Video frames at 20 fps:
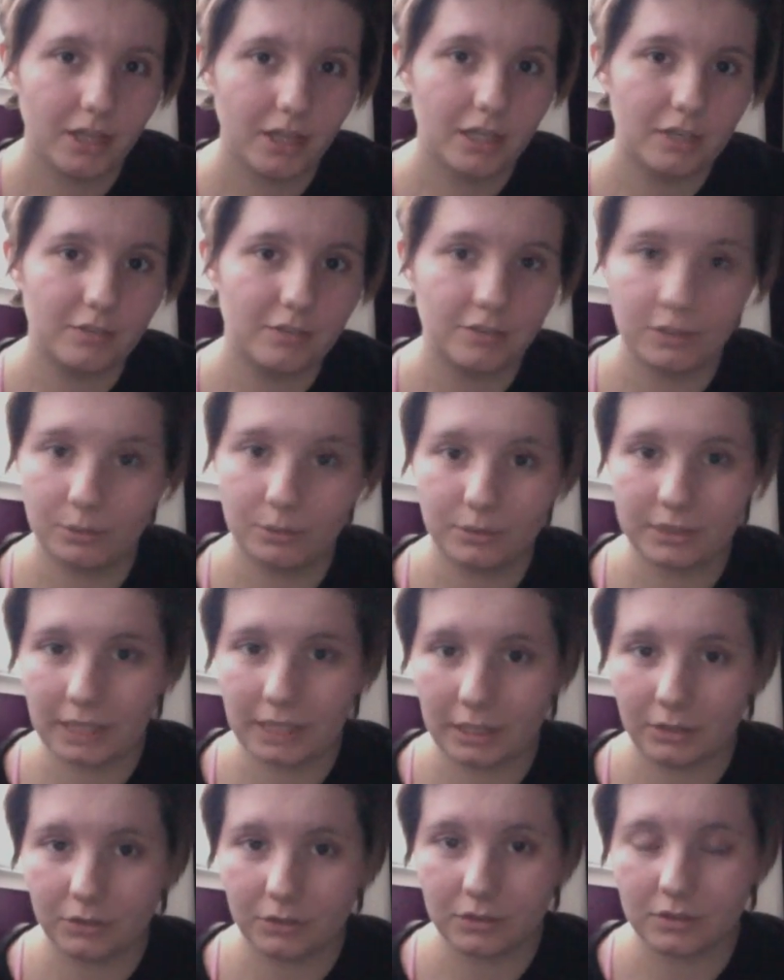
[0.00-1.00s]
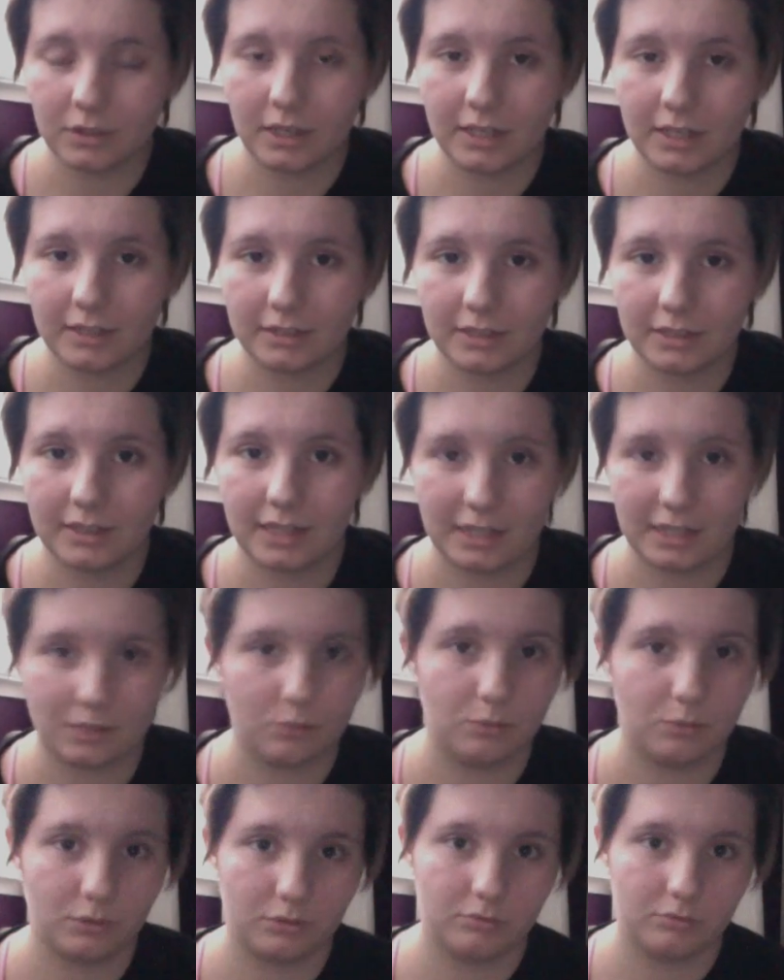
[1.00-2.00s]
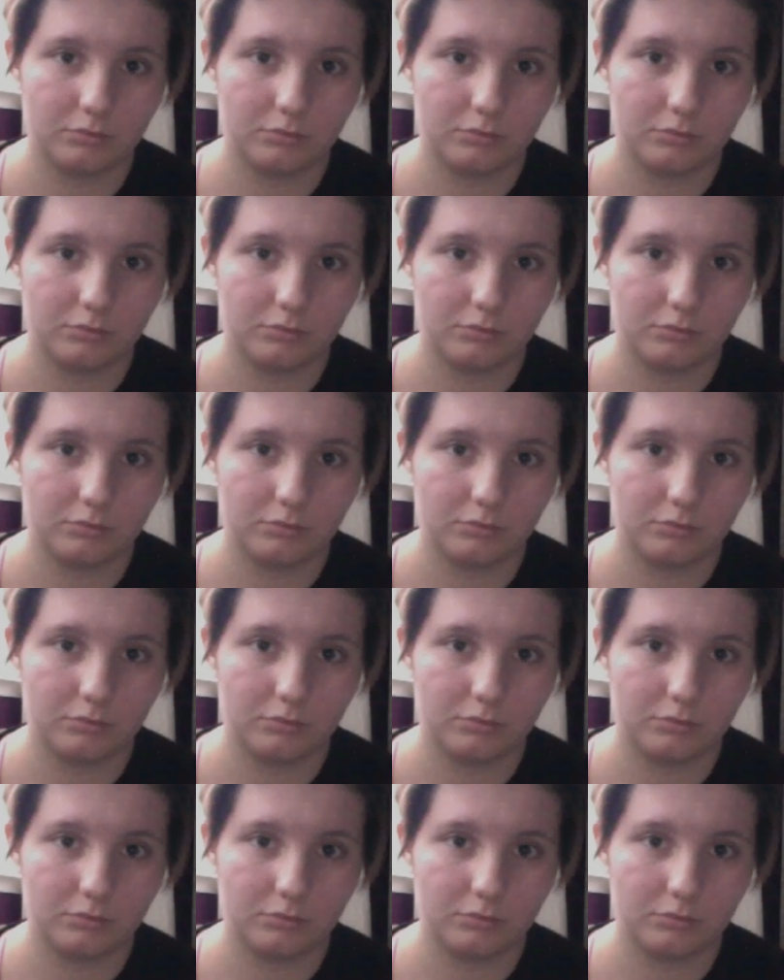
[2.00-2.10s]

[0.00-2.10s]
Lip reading: if you know what that looks like, then that's what